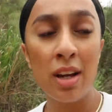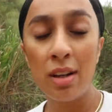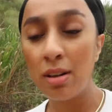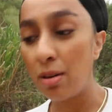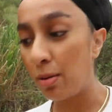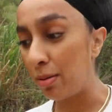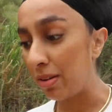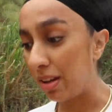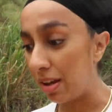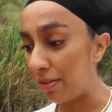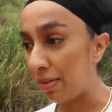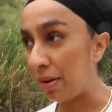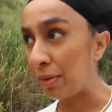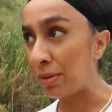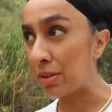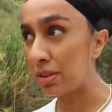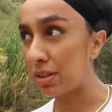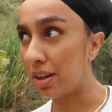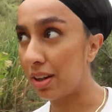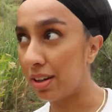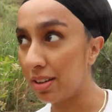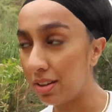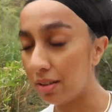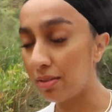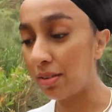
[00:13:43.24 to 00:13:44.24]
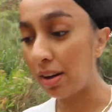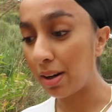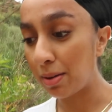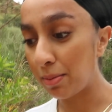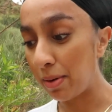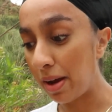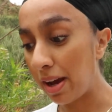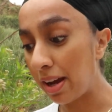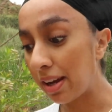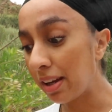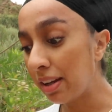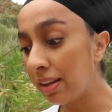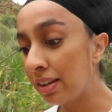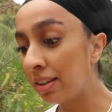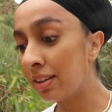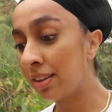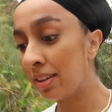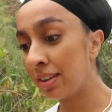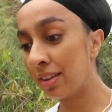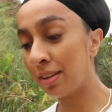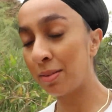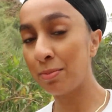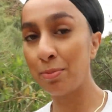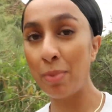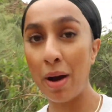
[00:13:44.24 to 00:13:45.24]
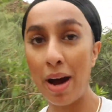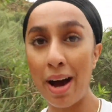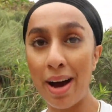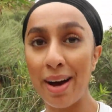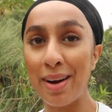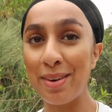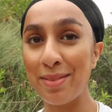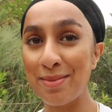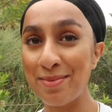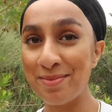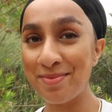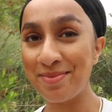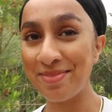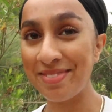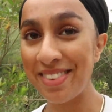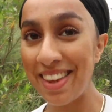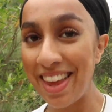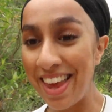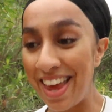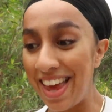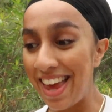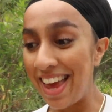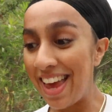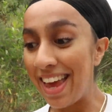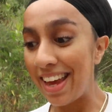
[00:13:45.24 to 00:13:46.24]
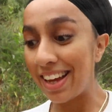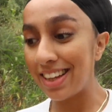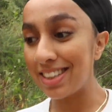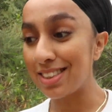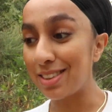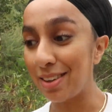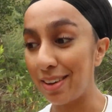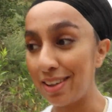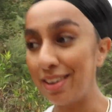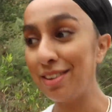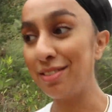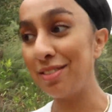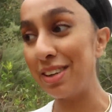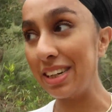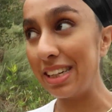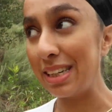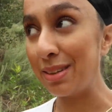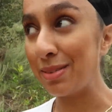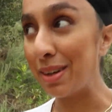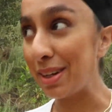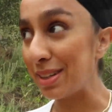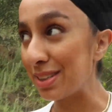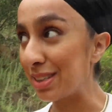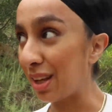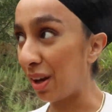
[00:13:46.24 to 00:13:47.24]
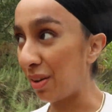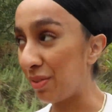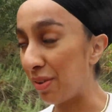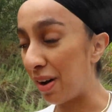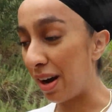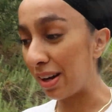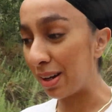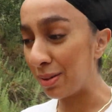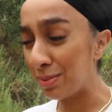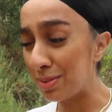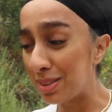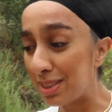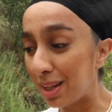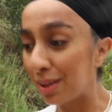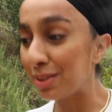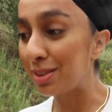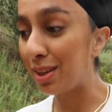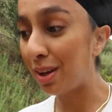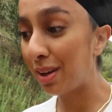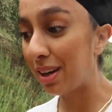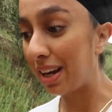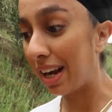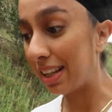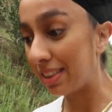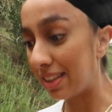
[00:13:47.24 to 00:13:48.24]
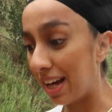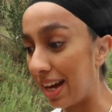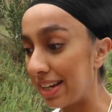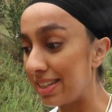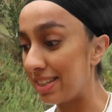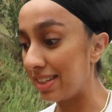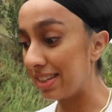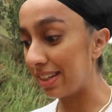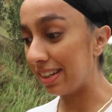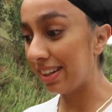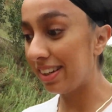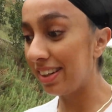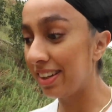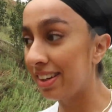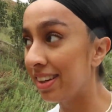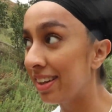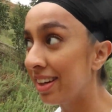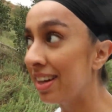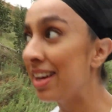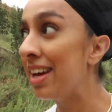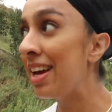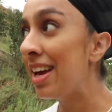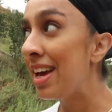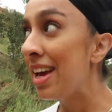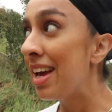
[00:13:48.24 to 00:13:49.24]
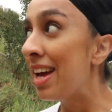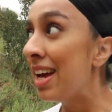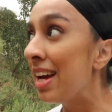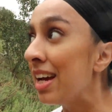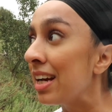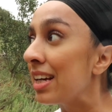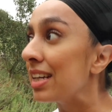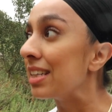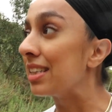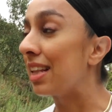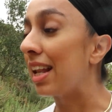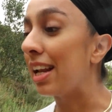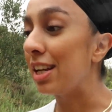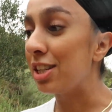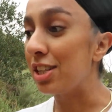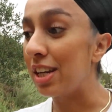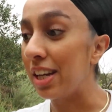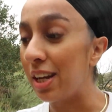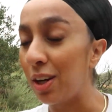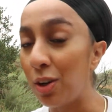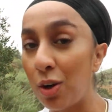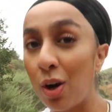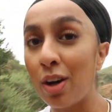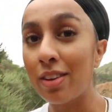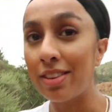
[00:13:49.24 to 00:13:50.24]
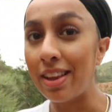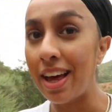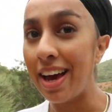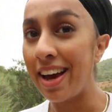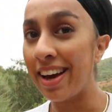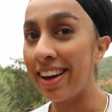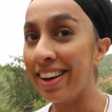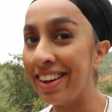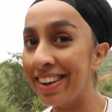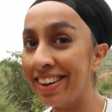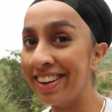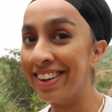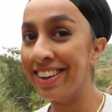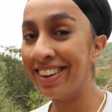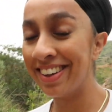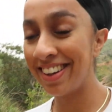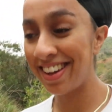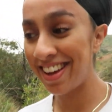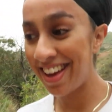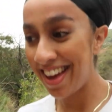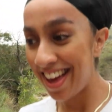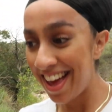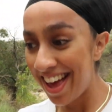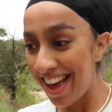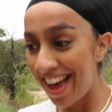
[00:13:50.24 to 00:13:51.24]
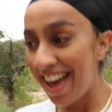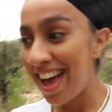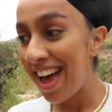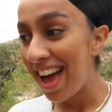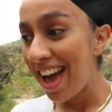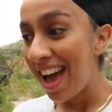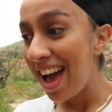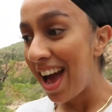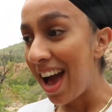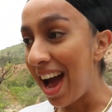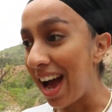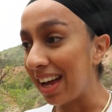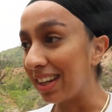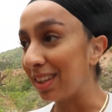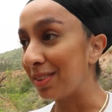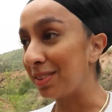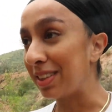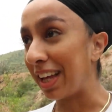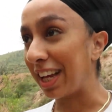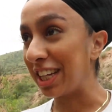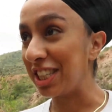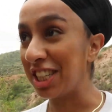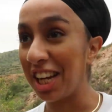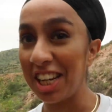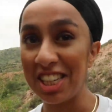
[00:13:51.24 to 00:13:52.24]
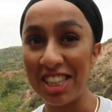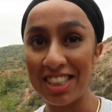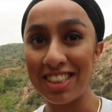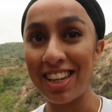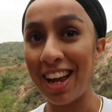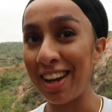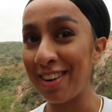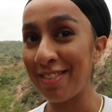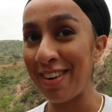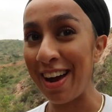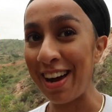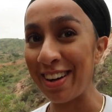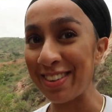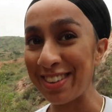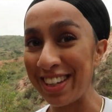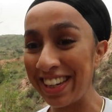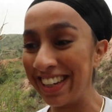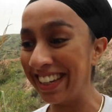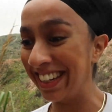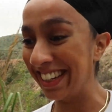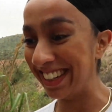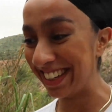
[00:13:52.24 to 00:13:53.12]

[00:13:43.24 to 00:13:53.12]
knowing if I was going the right way but um, it's going really well so far and I'm so so glad that I did it because literally I got there and I was like should I just turn around